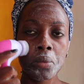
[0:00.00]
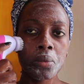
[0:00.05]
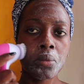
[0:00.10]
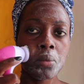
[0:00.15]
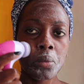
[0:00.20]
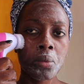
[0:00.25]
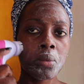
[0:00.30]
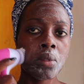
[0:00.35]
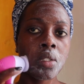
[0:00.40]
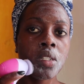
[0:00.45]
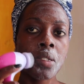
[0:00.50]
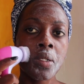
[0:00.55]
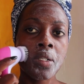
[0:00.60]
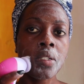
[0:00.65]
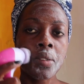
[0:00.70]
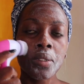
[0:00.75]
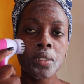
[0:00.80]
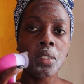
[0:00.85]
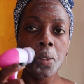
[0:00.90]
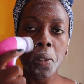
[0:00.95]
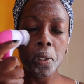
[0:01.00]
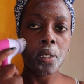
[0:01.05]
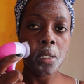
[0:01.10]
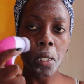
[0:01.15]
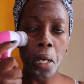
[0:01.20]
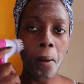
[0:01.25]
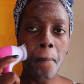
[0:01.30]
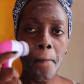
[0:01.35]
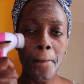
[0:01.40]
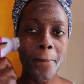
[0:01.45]
brush to clear up all
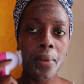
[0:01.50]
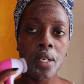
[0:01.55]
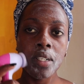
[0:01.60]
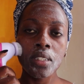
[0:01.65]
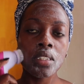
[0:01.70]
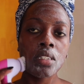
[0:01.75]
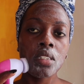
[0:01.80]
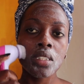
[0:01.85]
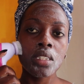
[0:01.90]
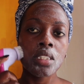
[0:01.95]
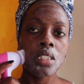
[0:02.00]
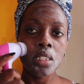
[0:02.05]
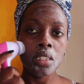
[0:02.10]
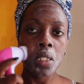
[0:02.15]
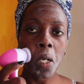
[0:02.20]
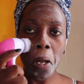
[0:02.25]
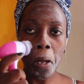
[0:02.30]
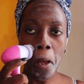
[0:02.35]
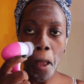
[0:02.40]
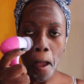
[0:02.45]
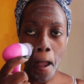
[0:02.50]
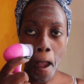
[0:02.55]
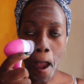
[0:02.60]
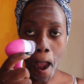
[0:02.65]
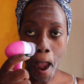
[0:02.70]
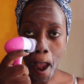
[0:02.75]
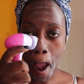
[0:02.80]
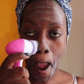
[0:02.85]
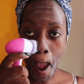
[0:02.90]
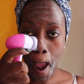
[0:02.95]
the scufflings that could be on
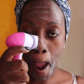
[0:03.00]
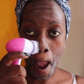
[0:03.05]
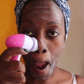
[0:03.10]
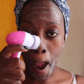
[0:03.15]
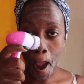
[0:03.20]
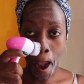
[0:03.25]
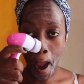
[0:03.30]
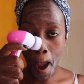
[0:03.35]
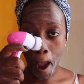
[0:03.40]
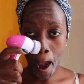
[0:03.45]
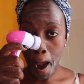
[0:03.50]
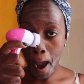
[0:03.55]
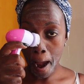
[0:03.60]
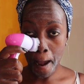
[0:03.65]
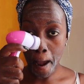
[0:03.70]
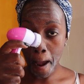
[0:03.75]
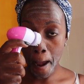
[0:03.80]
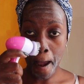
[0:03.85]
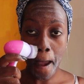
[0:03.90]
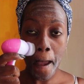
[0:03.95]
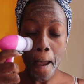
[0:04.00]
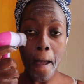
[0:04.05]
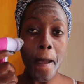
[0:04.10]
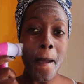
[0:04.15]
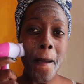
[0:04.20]
the surface of my face.